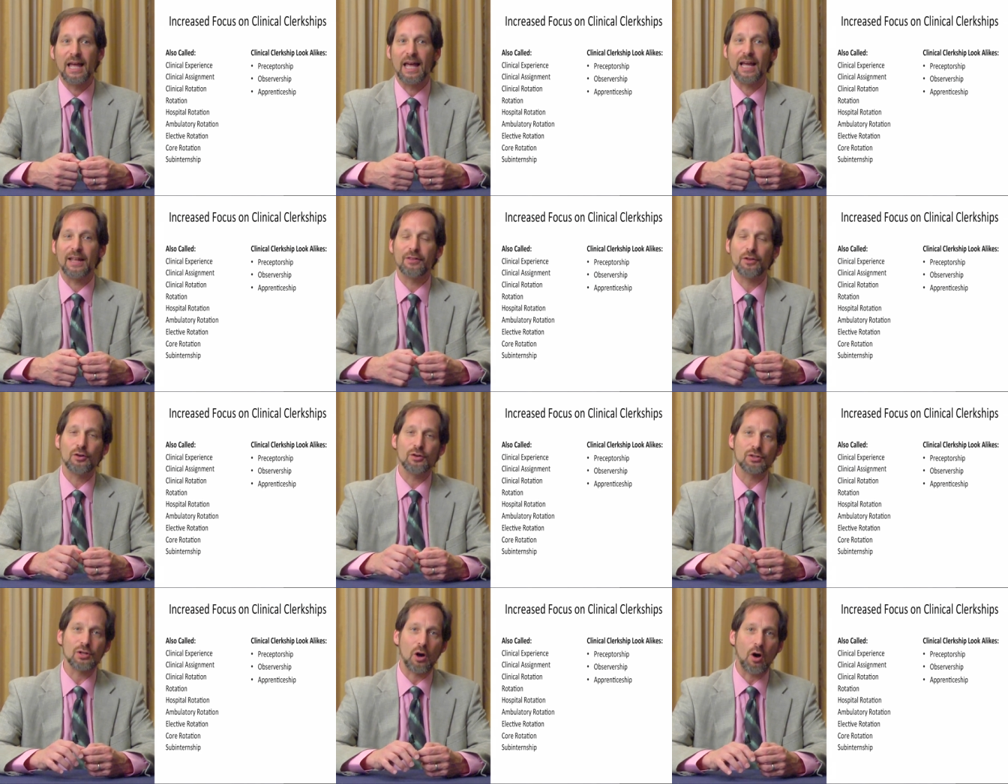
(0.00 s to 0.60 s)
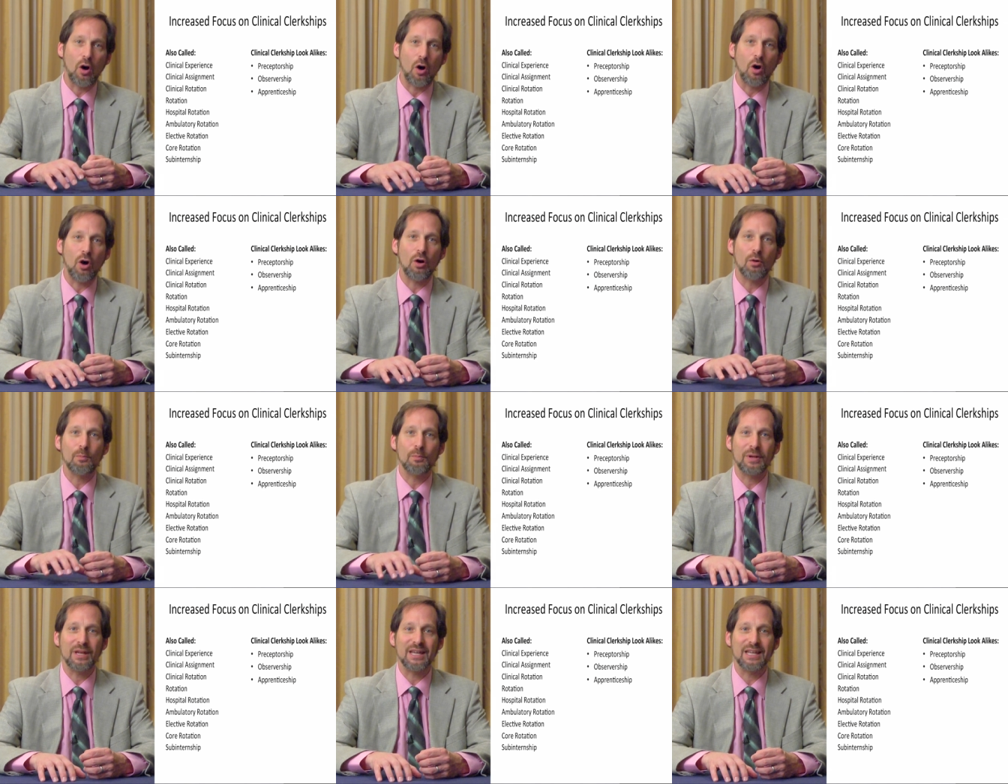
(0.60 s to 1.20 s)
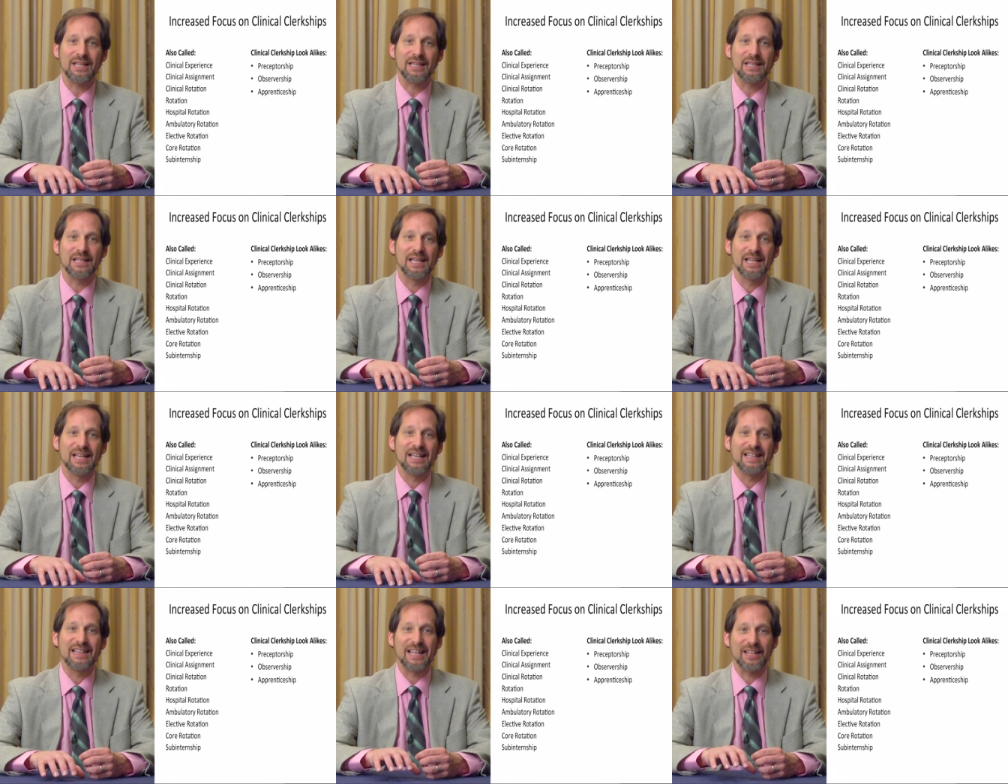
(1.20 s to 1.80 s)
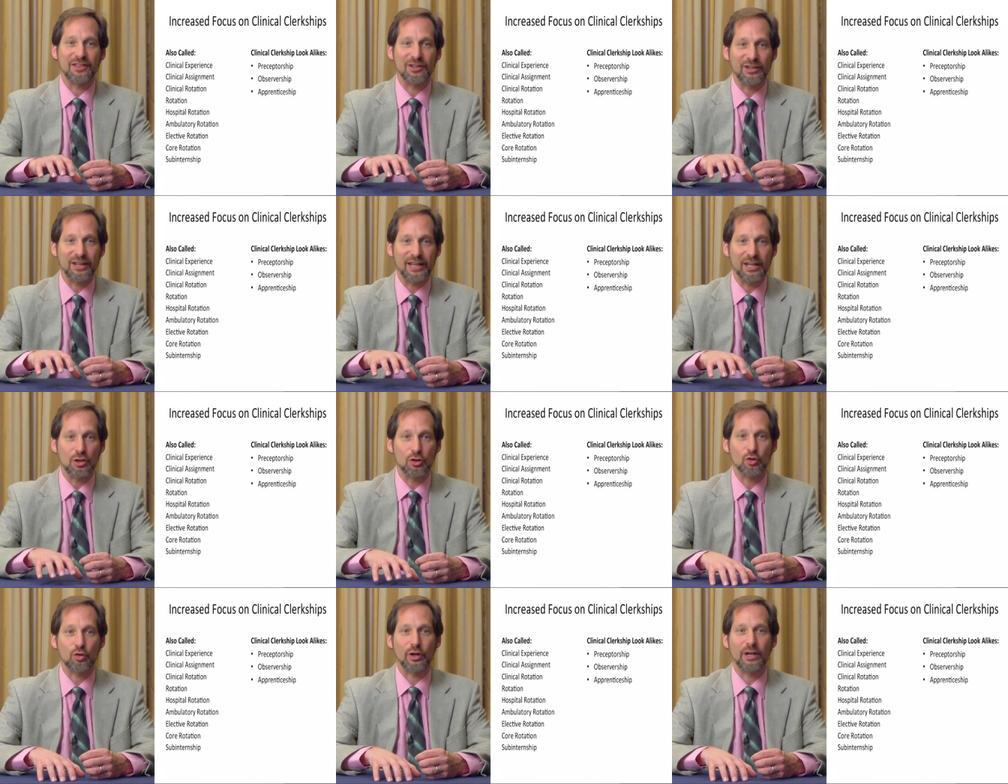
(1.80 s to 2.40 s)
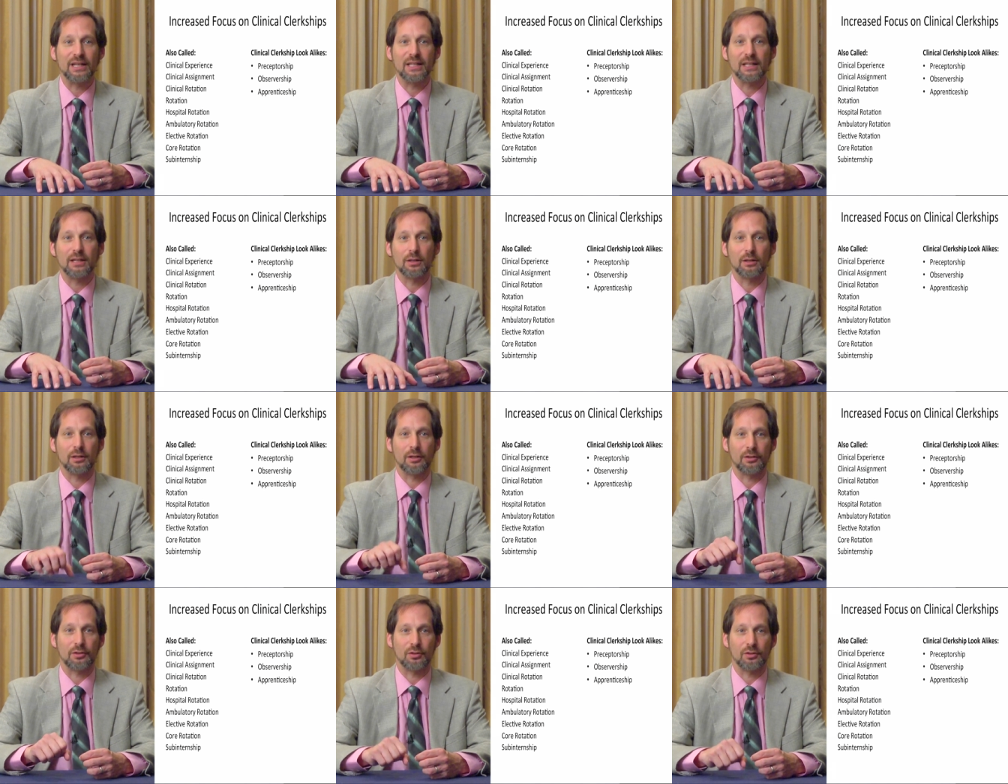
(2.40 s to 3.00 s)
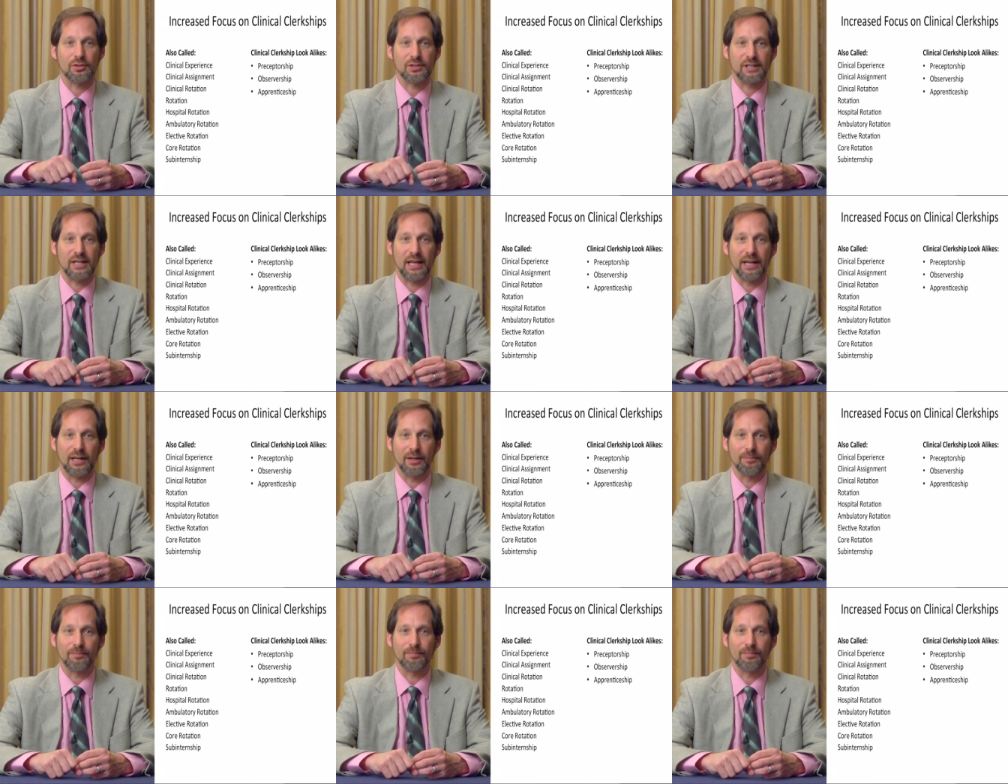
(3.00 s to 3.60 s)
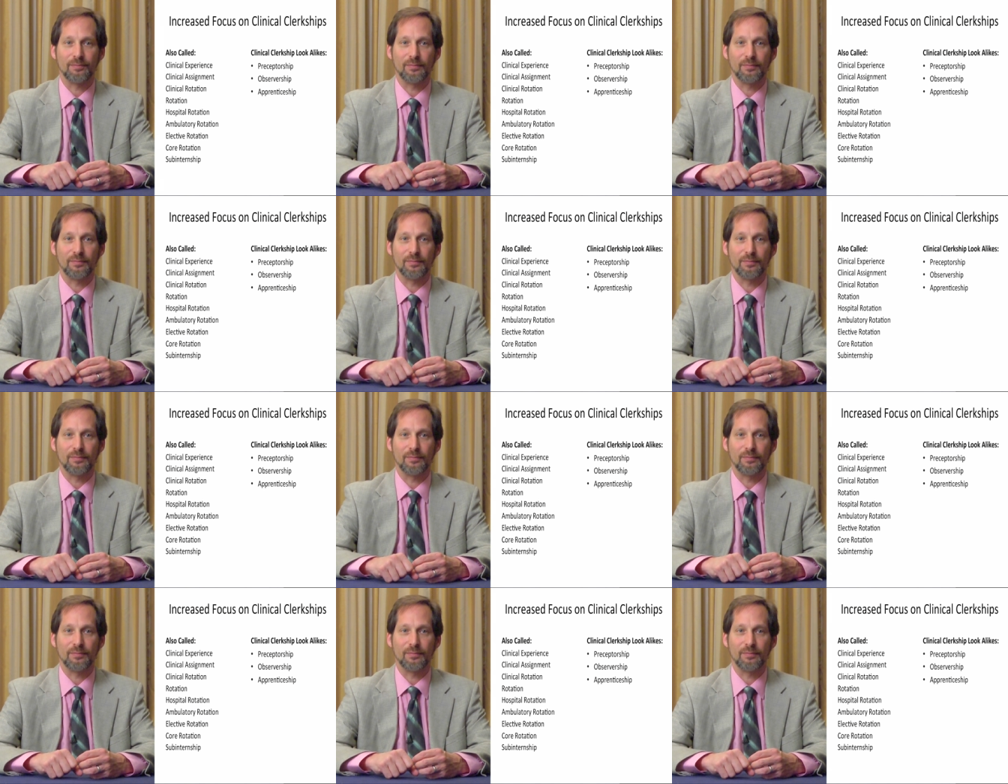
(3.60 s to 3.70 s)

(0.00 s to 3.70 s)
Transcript: And those all mean that they're getting trained in a clinical setting.